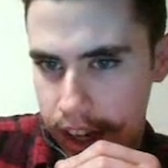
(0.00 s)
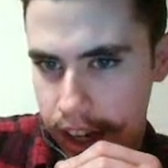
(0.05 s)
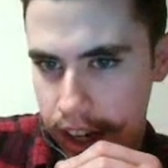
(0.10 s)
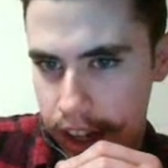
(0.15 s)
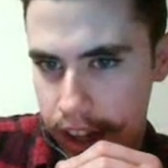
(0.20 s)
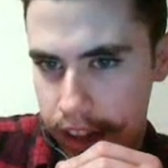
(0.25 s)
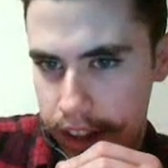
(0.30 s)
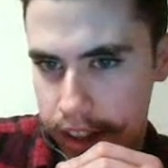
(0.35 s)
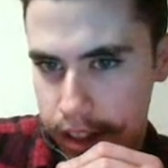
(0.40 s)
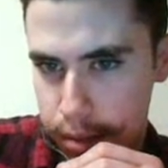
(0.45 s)

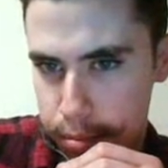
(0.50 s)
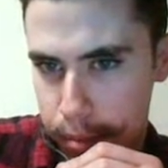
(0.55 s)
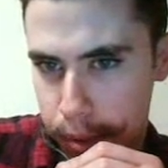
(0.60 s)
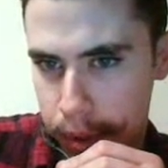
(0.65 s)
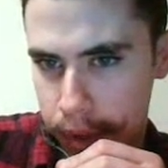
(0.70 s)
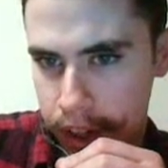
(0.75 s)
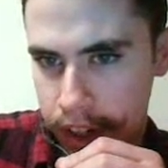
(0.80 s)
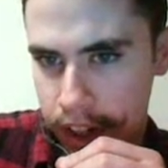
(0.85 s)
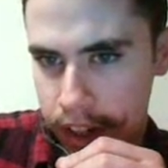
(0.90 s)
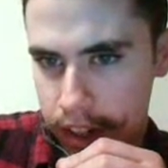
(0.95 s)
And at this
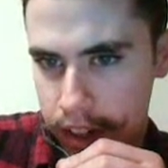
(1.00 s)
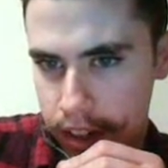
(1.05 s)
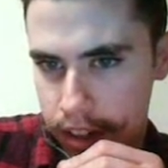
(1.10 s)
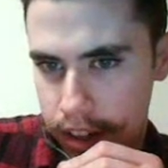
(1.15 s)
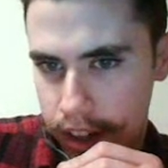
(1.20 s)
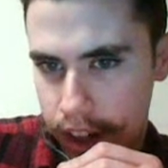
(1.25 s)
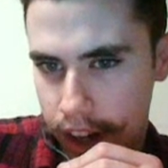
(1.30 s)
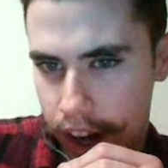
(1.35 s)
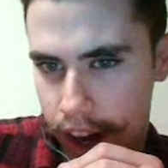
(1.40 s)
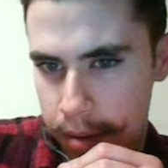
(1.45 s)
point,
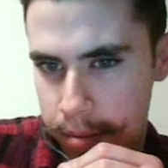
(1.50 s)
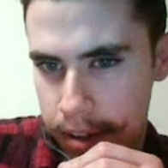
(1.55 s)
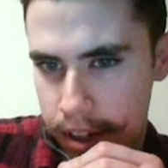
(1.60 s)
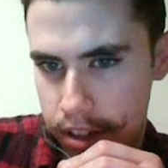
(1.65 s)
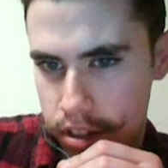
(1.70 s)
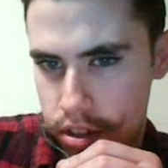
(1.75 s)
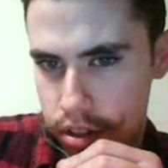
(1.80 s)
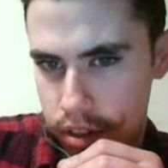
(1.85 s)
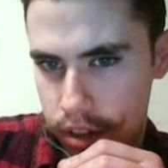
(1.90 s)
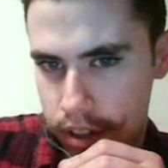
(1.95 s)
I'm
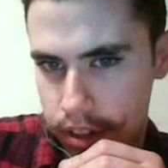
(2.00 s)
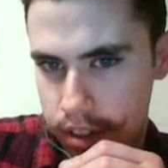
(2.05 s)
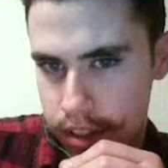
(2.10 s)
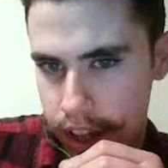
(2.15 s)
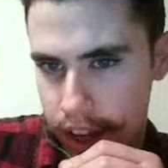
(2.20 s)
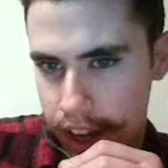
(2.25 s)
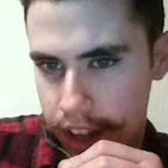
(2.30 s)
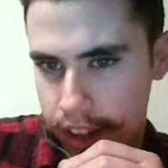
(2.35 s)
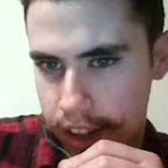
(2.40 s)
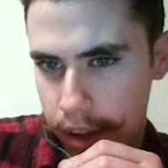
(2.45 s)
not sure
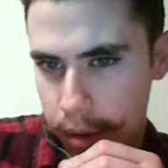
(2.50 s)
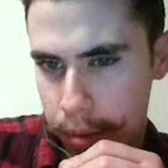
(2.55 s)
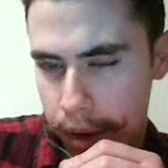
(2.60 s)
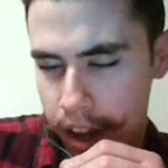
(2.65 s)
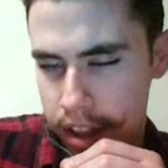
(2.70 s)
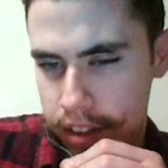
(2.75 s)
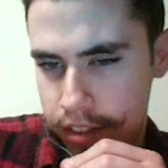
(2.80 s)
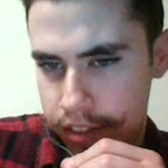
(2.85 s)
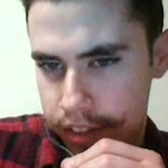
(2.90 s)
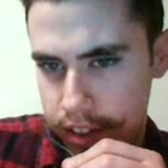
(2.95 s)
exactly
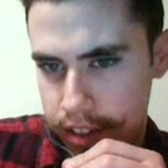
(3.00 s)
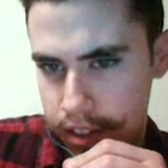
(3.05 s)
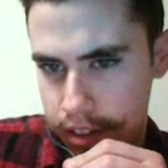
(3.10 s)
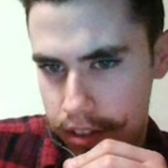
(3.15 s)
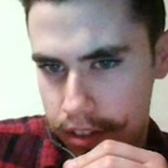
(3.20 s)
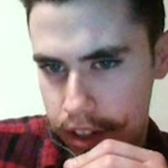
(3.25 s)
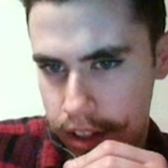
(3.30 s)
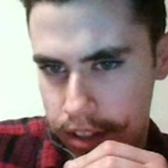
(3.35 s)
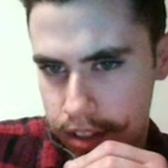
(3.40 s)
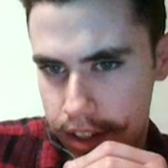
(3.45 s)
why the
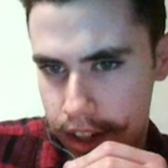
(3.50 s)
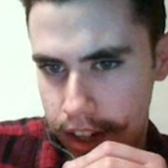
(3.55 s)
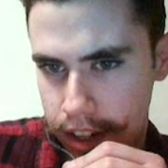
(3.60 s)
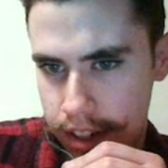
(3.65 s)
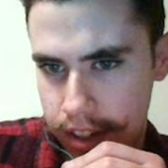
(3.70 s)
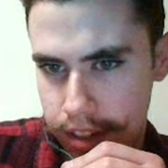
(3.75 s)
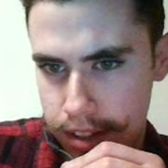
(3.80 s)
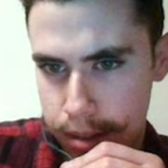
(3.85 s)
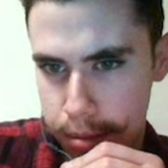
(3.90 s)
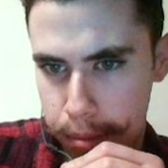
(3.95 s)
freezing rains kind
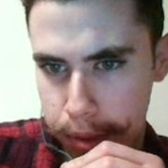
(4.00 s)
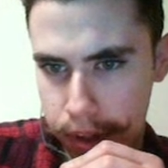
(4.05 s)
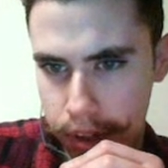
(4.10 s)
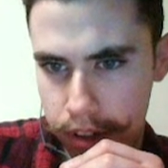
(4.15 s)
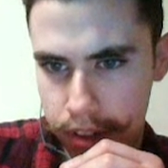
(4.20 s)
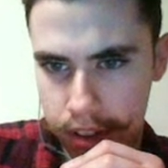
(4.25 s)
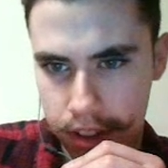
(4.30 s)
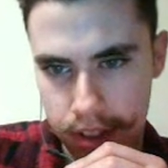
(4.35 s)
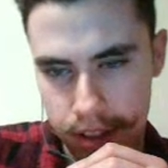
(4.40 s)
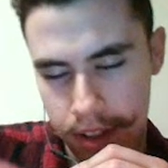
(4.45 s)
of
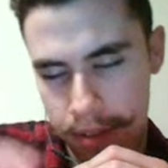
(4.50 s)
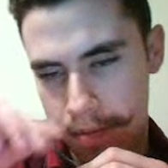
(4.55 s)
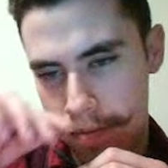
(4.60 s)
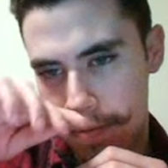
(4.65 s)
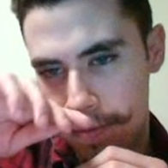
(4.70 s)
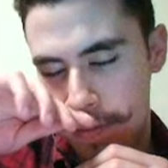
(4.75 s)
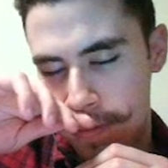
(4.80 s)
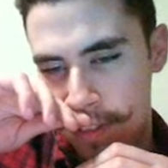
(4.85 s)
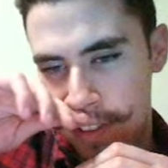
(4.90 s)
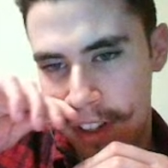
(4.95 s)
disappeared because I'm
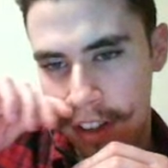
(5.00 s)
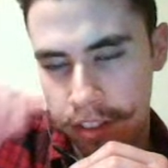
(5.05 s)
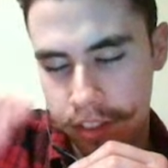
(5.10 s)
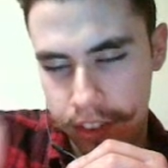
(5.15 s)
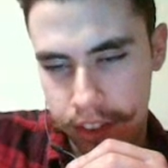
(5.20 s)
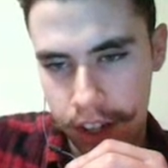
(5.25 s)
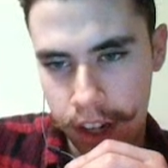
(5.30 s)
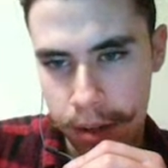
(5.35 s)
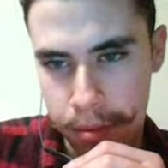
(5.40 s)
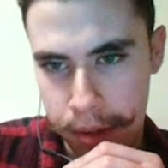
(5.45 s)

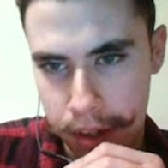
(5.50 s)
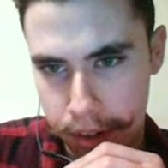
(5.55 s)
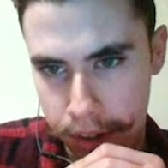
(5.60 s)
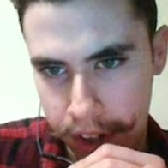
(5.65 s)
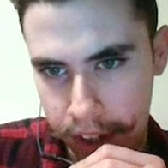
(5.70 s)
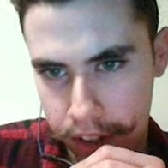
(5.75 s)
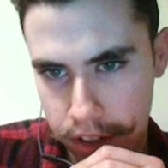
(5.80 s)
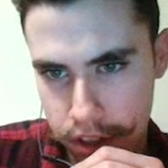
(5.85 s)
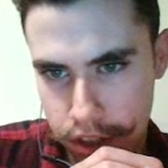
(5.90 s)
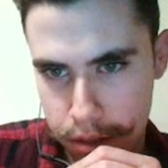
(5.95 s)
definitely not a
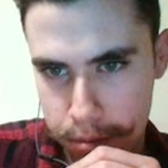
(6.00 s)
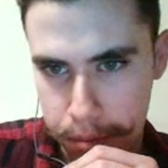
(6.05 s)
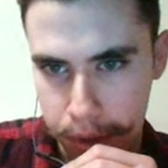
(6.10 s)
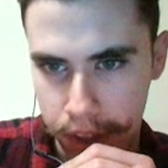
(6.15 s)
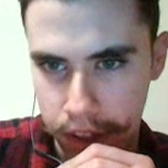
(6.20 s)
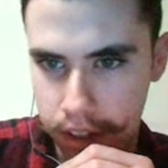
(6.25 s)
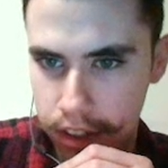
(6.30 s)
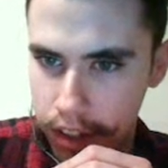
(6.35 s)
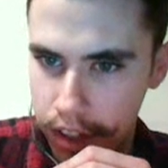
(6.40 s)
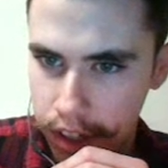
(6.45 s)
meteorologist,
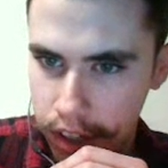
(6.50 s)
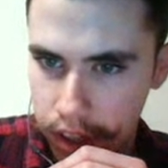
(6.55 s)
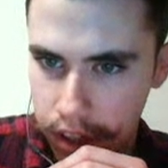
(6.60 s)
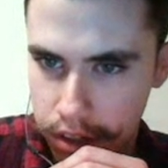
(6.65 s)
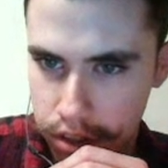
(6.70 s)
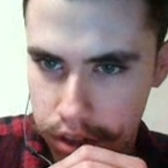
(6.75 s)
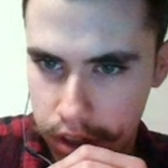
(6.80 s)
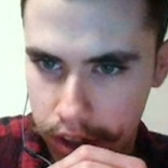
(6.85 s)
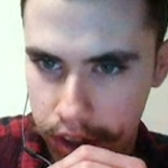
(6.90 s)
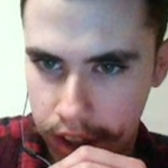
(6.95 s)
but
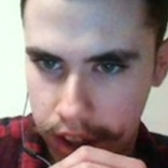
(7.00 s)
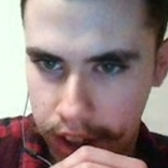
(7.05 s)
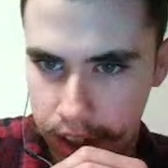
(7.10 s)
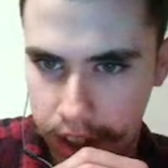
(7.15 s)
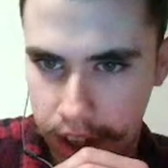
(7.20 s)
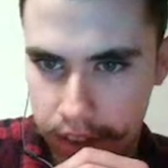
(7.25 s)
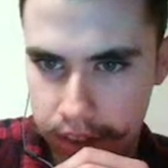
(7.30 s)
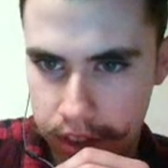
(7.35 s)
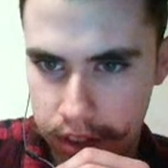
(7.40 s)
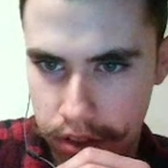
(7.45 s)
you're starting to
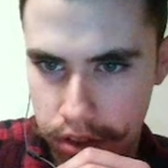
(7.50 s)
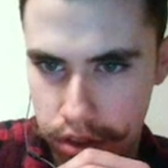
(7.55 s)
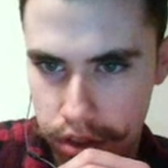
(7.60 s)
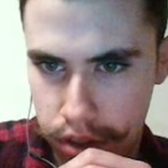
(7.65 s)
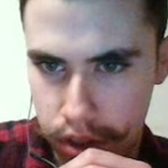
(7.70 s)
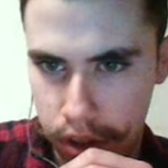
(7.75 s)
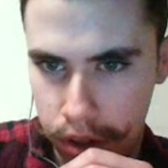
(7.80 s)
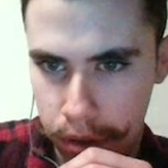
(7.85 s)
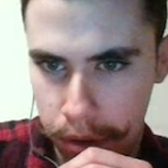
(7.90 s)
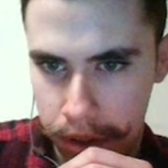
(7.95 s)
get heavier
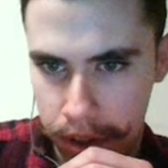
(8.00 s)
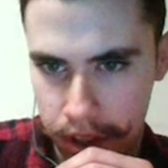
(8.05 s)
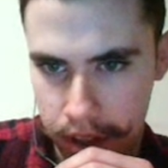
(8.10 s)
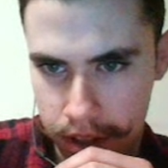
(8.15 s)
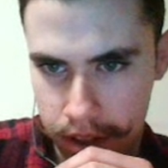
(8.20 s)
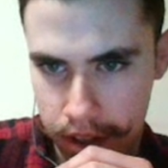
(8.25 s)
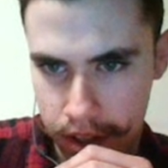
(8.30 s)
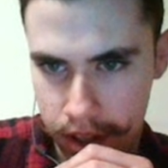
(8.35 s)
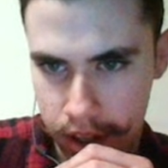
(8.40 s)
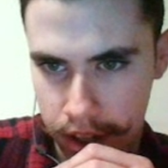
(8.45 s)
snow in